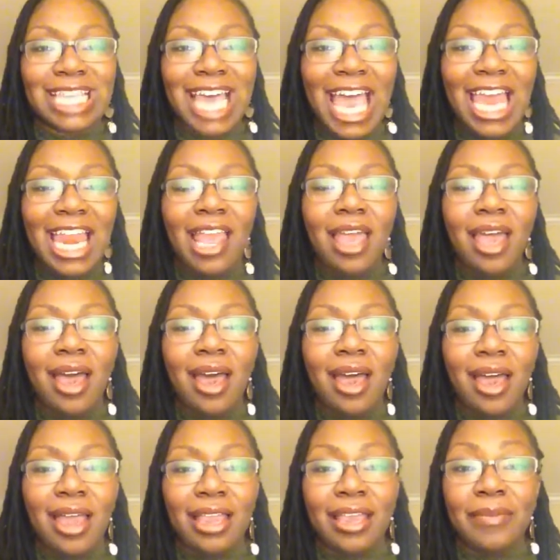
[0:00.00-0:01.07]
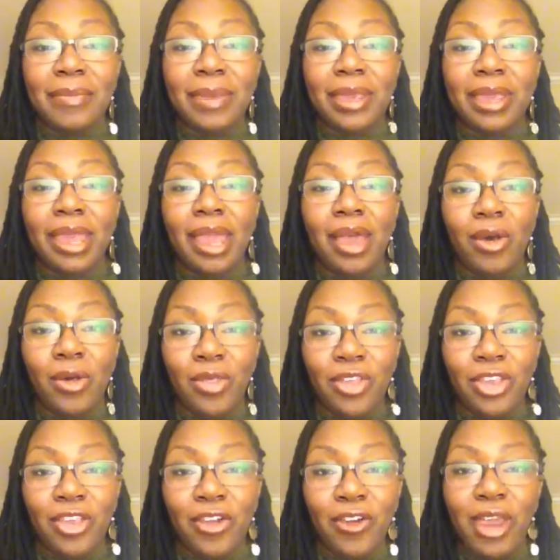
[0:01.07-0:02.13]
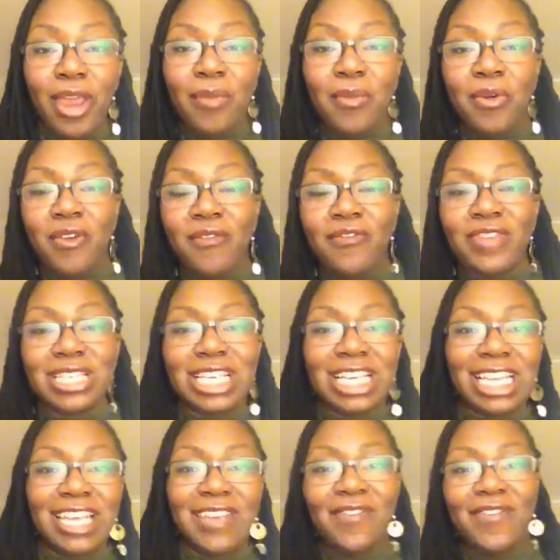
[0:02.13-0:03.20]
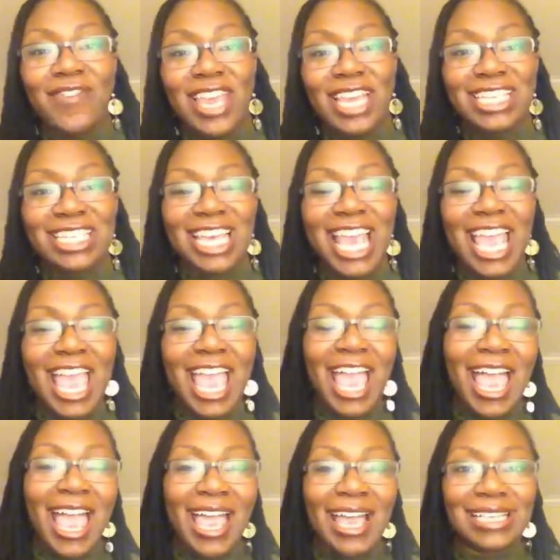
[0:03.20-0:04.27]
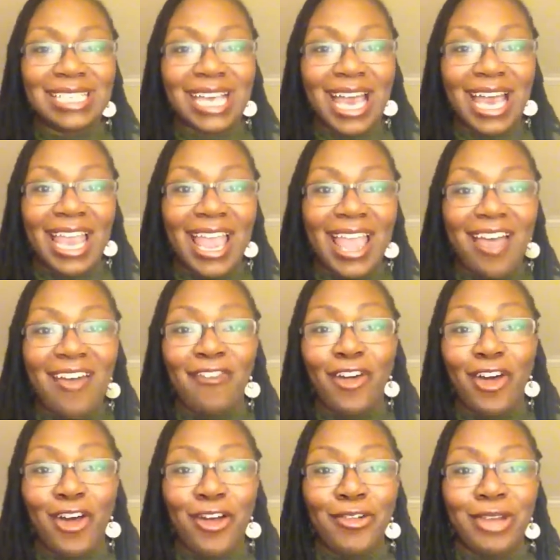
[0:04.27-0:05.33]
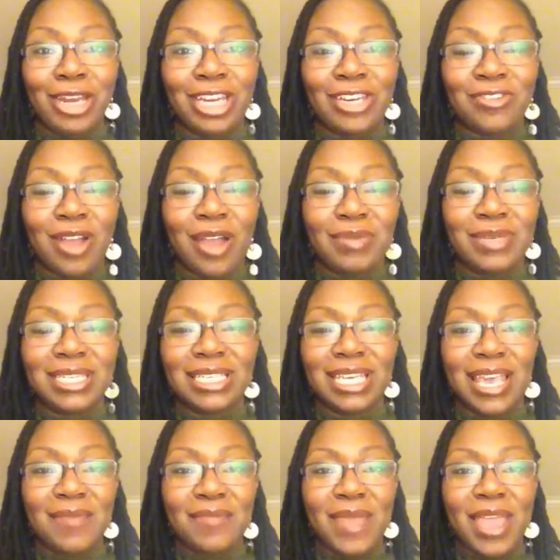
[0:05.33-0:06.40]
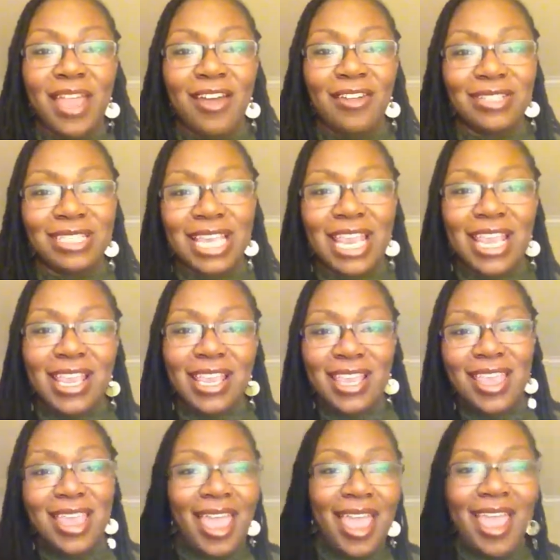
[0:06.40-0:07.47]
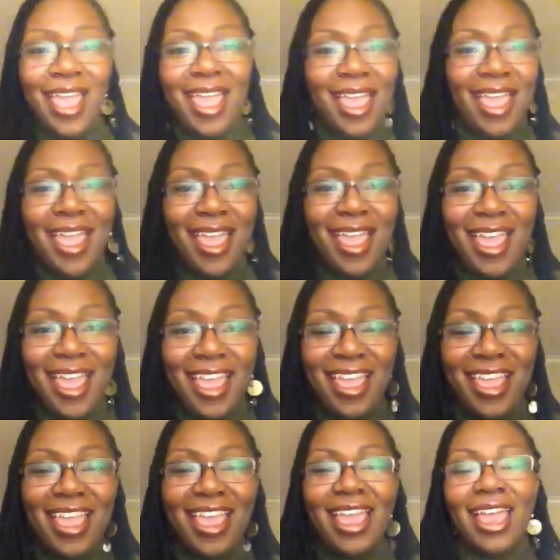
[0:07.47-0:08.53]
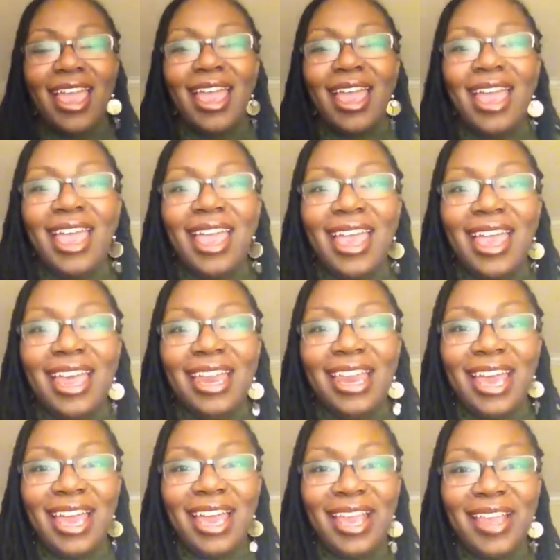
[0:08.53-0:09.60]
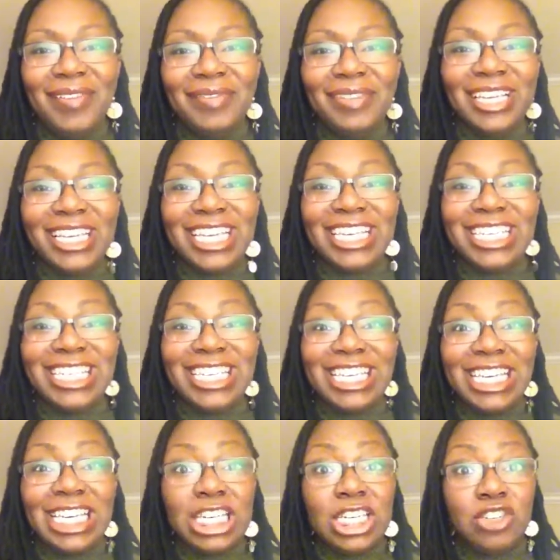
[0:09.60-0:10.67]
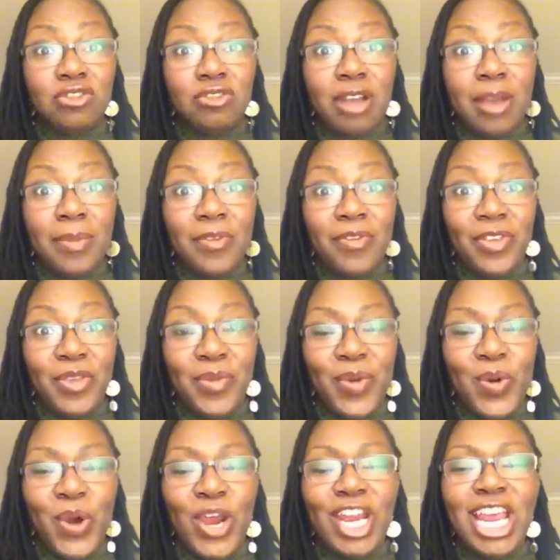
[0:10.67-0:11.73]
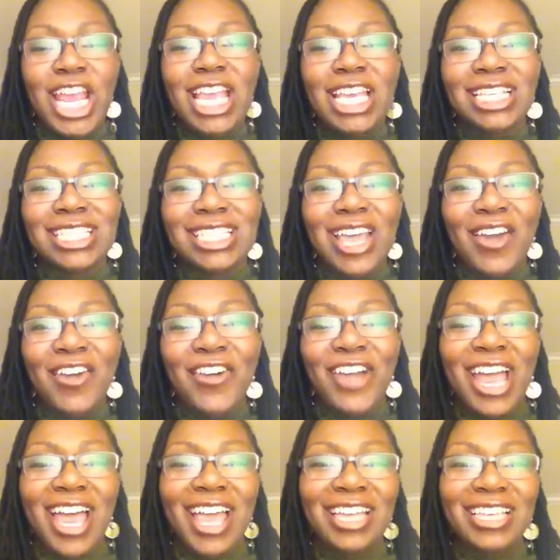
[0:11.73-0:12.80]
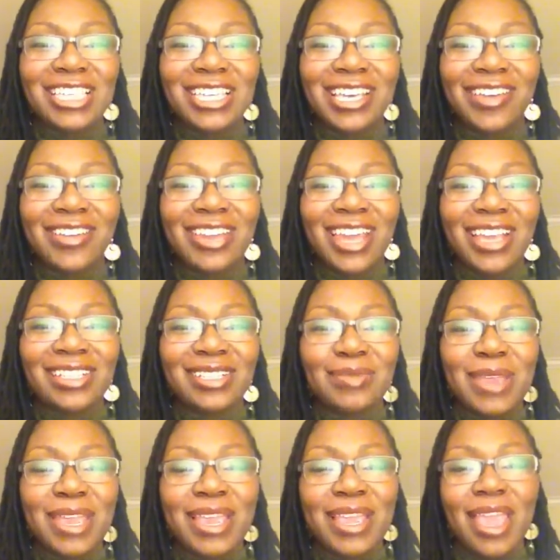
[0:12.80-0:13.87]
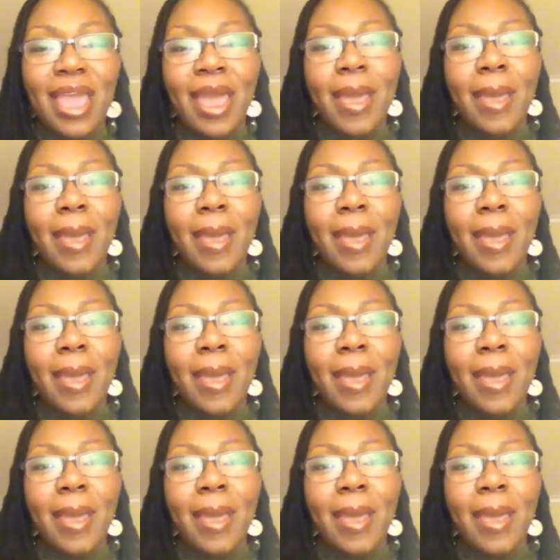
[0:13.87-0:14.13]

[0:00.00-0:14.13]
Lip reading: that I can be healthier and more physically fit. As I have already dropped 10 pounds. Yay! And I am looking to drop a few more. So until next week,